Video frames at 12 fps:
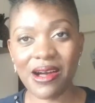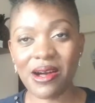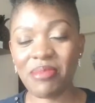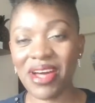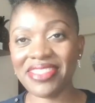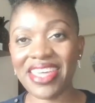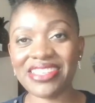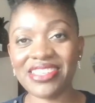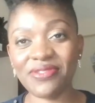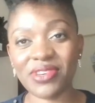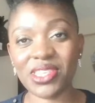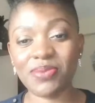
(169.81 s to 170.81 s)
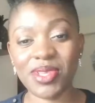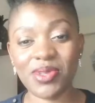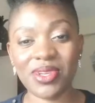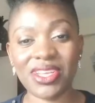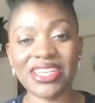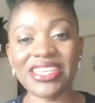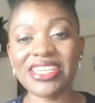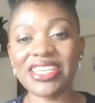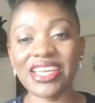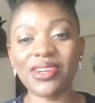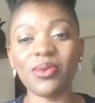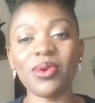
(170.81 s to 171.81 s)
about that difference between a need
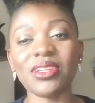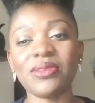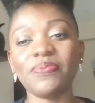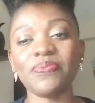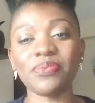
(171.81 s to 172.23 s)
and a want.